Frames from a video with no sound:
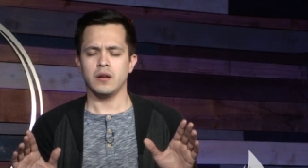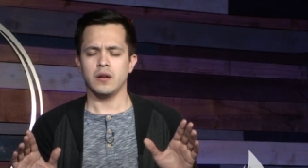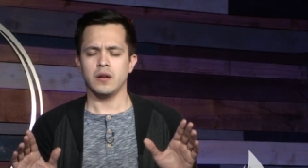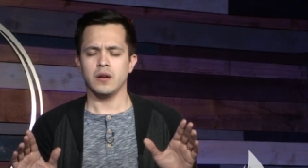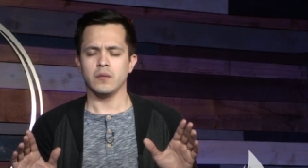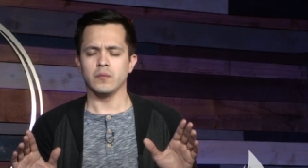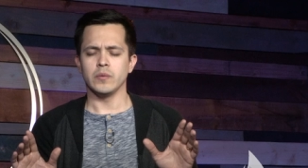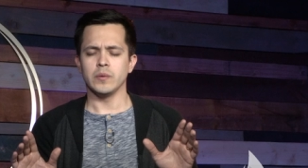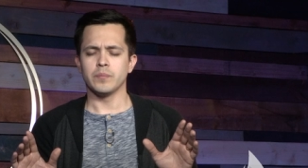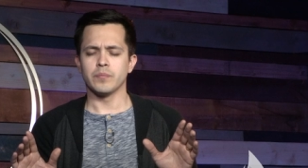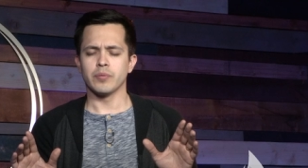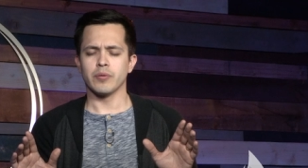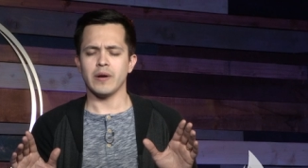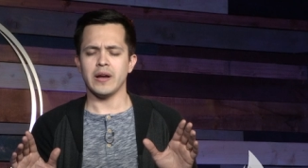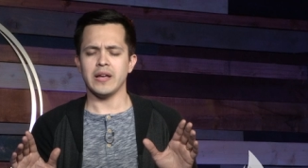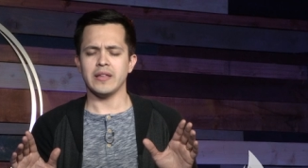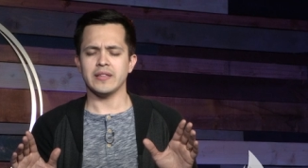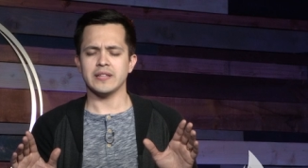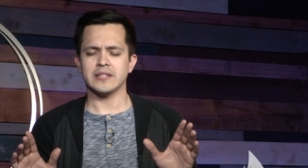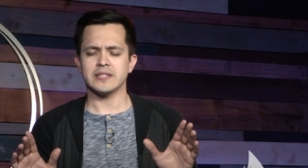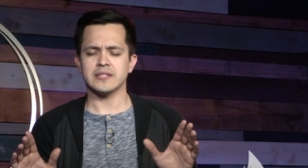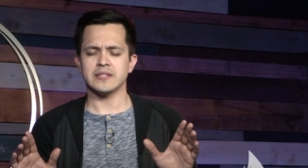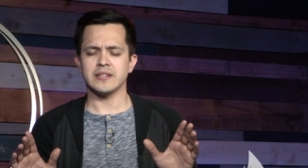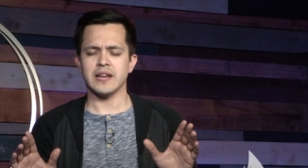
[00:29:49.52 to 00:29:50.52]
We pray
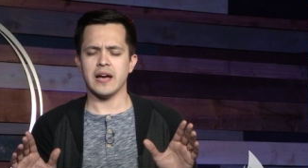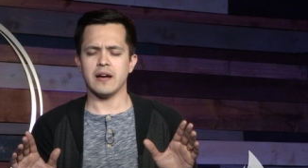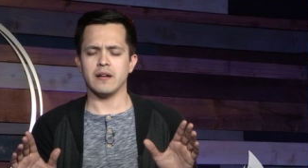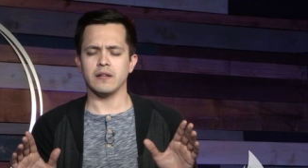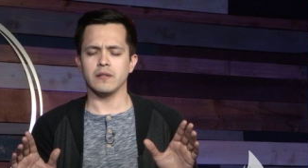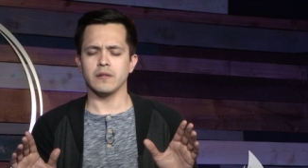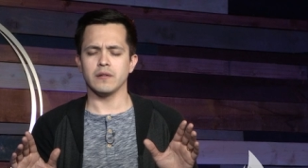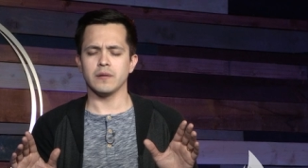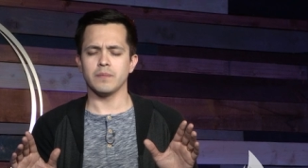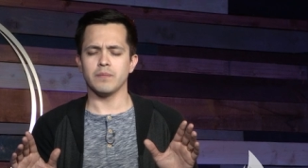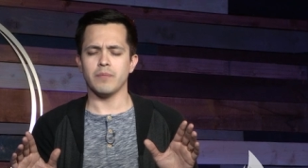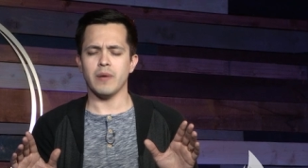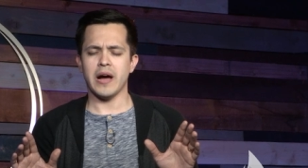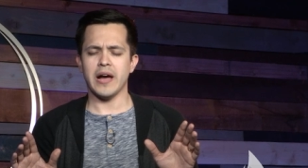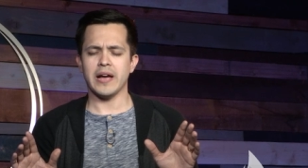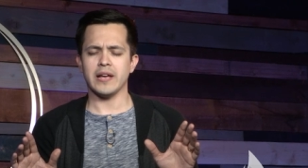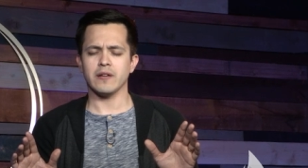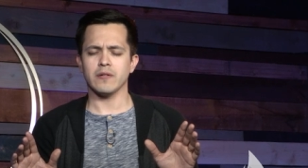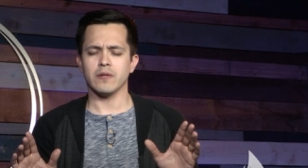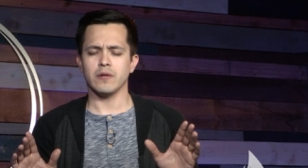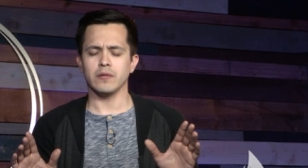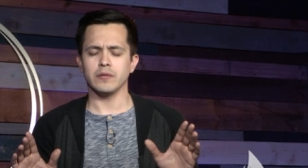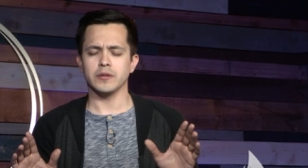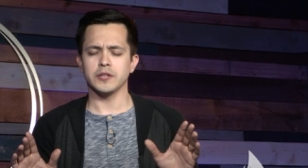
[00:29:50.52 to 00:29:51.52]
this now, Lord, by
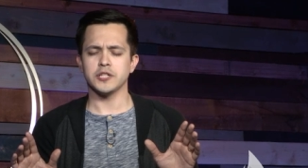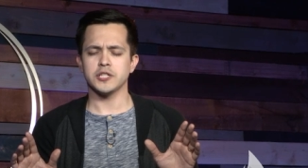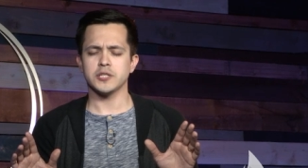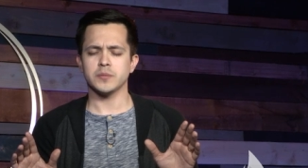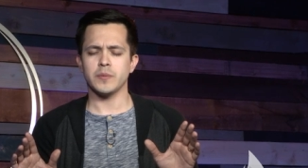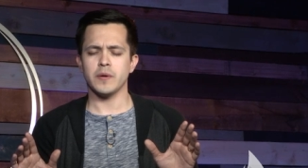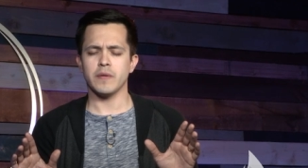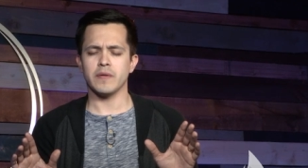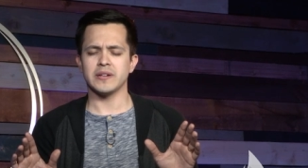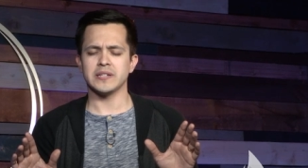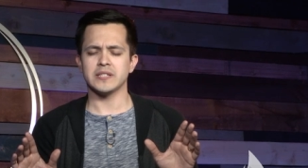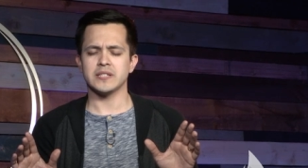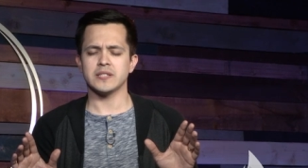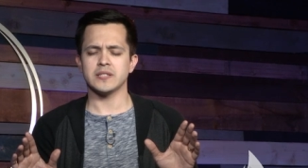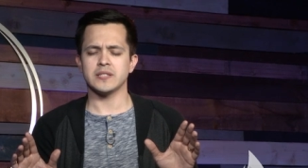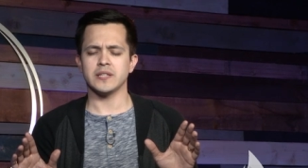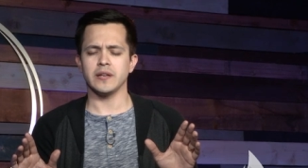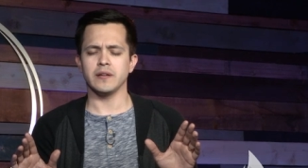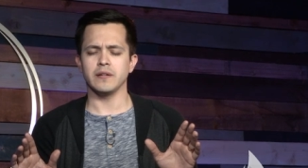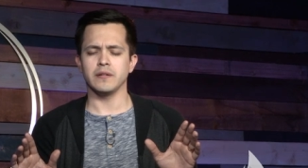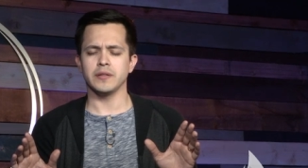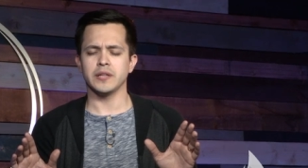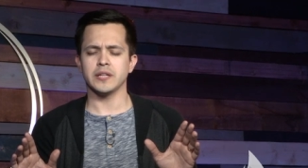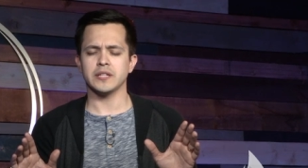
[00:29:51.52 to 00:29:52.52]
your Holy Spirit,
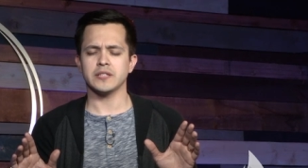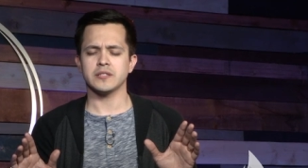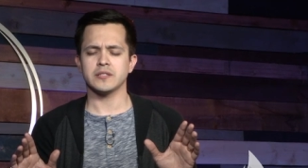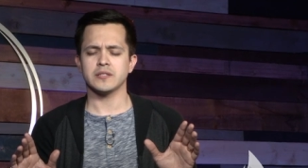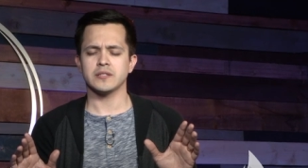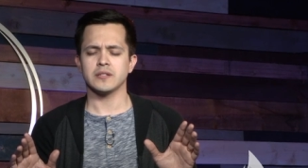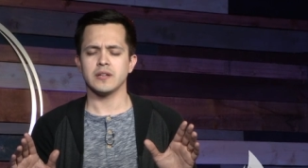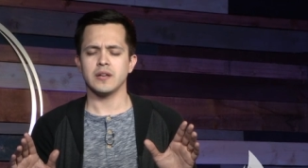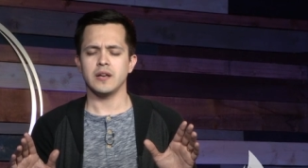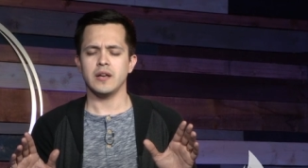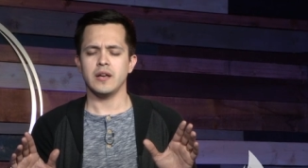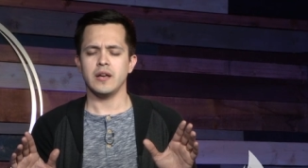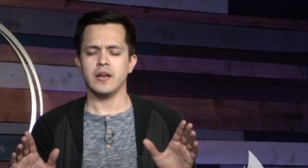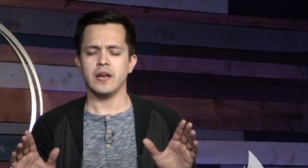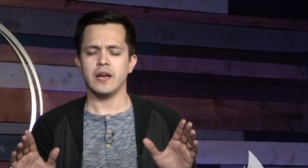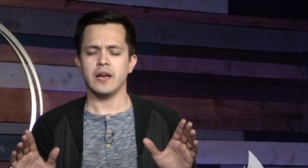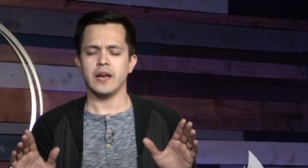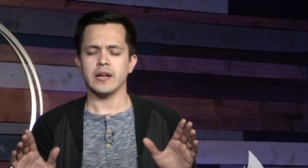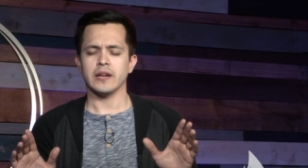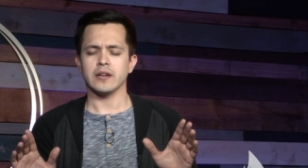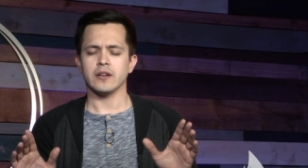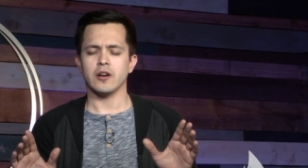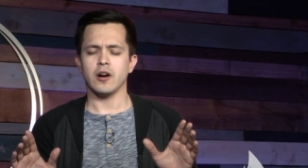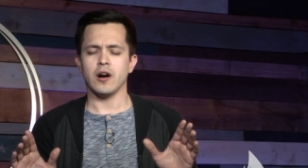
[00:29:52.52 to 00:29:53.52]
seal this
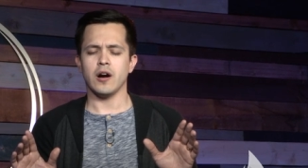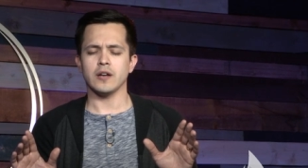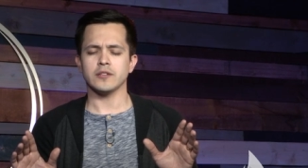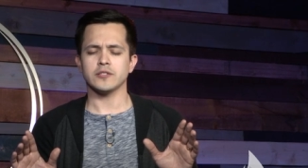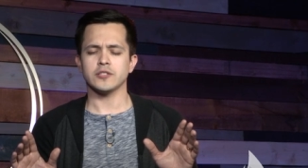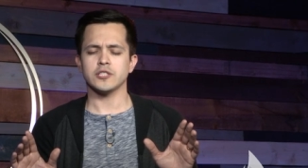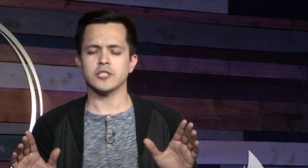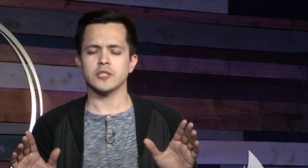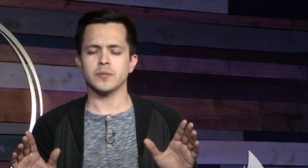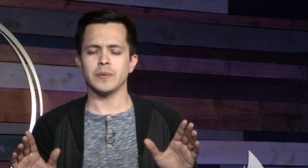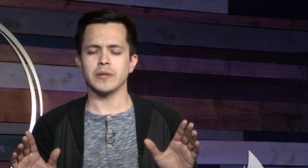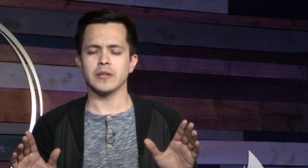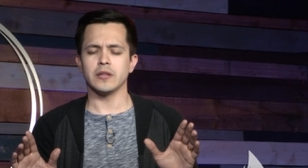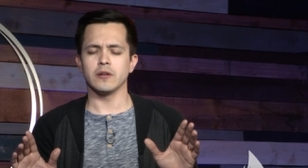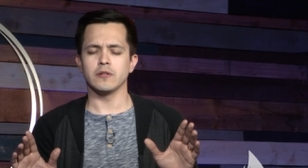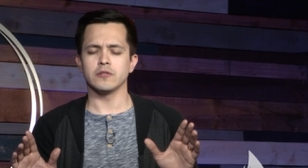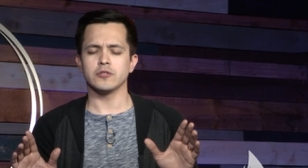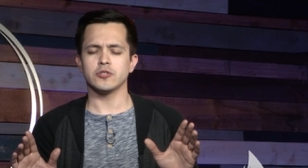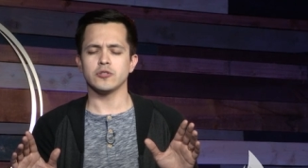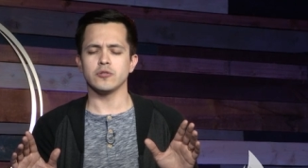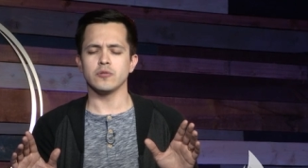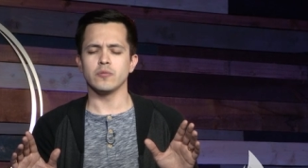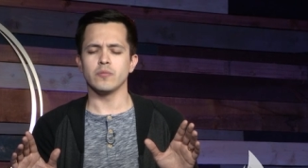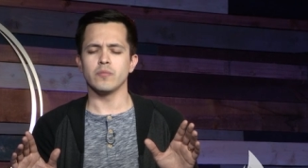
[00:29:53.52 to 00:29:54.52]
and cause us to be those
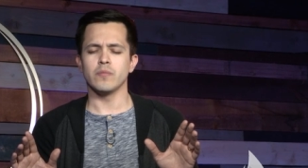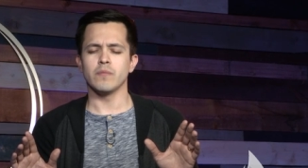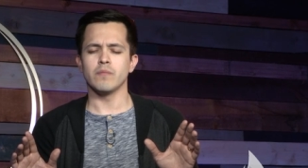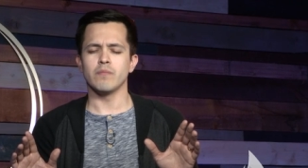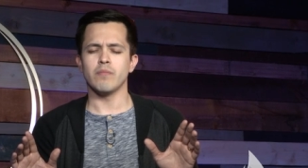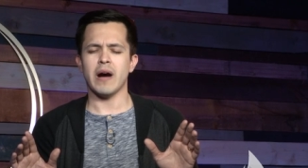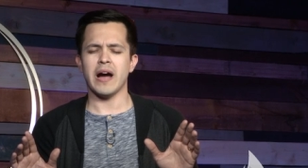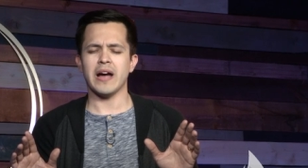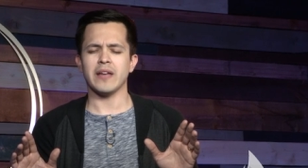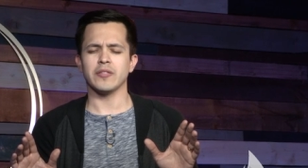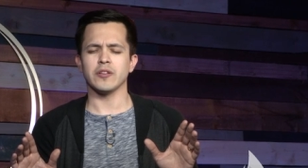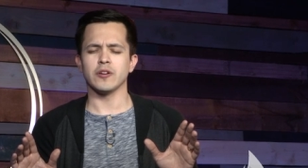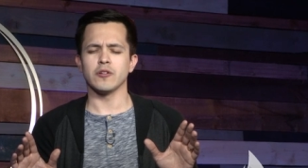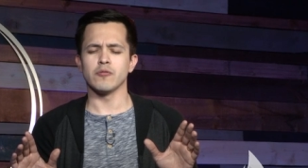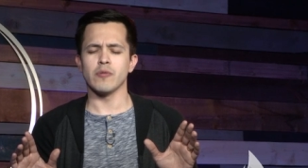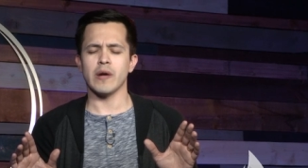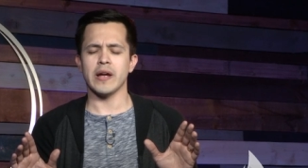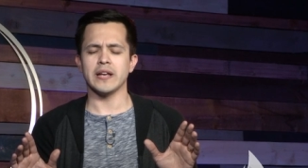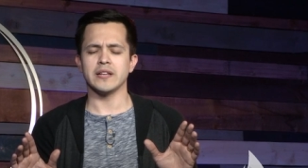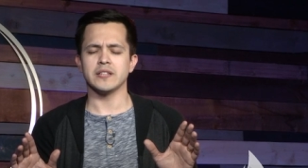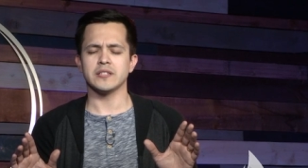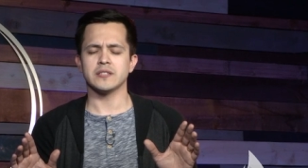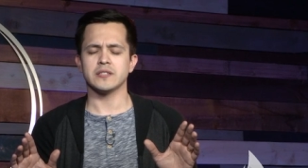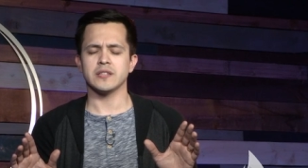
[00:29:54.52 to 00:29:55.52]
who, by the
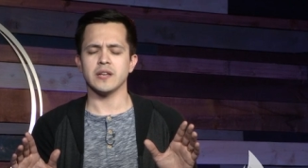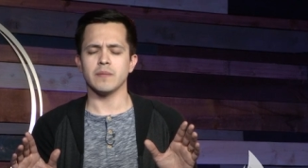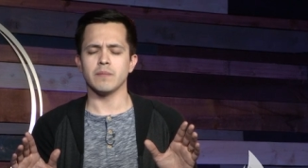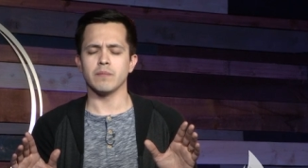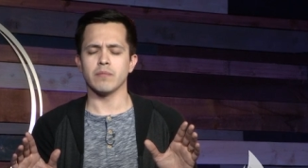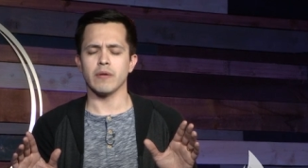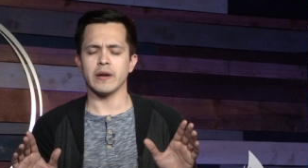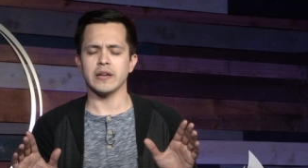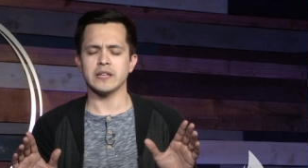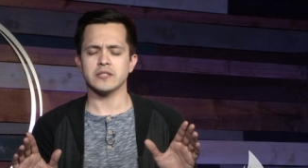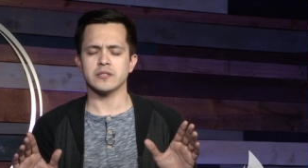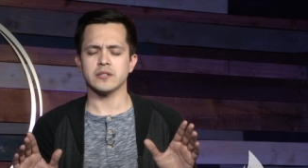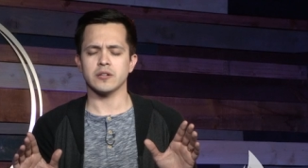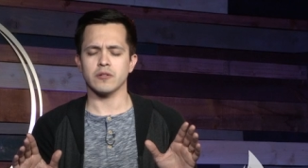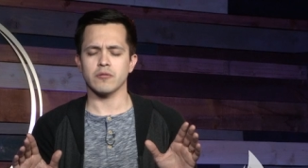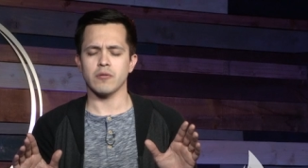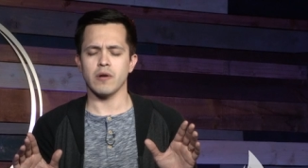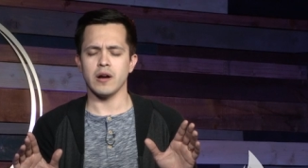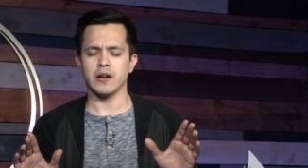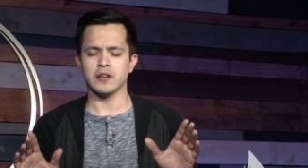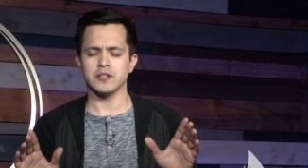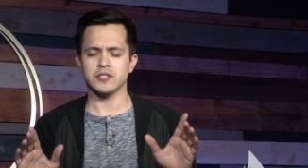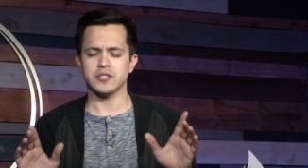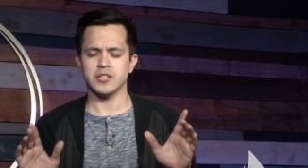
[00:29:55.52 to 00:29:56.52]
grace, embrace the
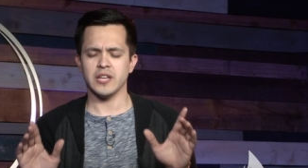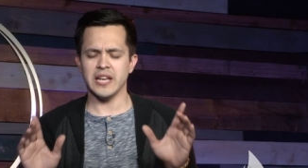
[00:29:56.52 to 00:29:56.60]
cross.